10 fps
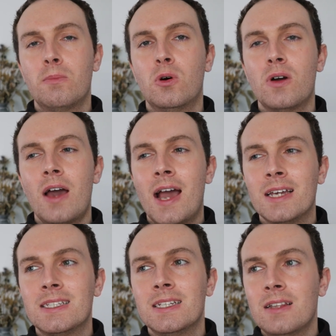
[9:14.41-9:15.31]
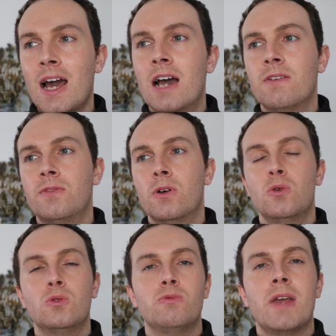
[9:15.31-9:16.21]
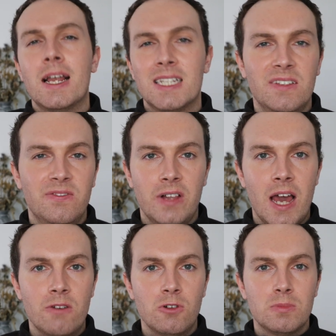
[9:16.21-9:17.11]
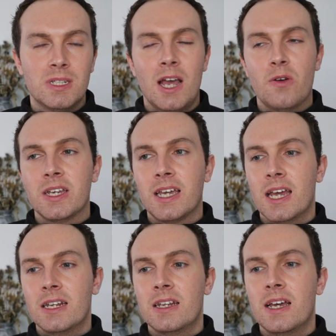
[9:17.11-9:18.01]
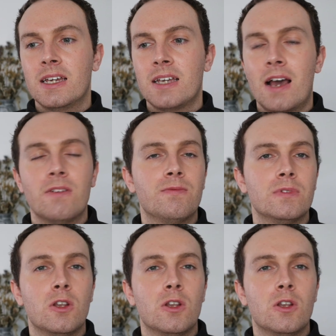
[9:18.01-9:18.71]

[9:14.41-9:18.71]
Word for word: but I still have those reactive flare-ups now and again, and I have,